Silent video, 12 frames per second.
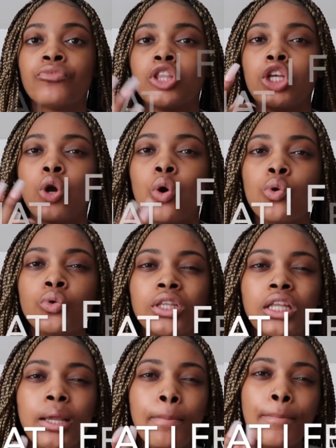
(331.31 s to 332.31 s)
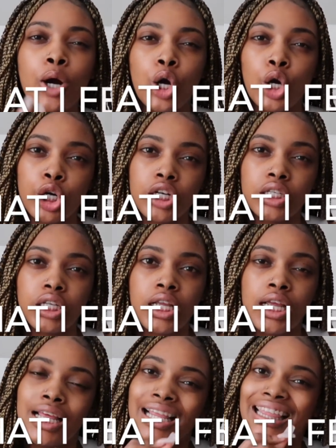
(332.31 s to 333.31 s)
The only part
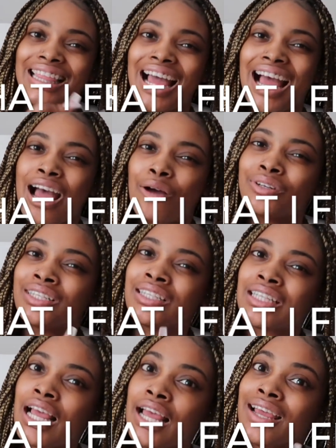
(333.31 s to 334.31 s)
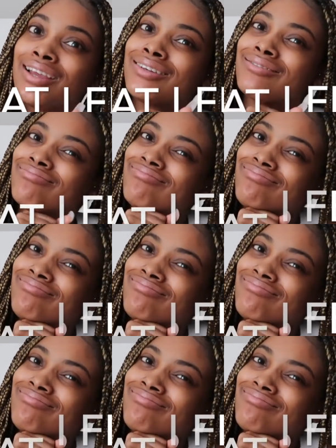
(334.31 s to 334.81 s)
that I was like,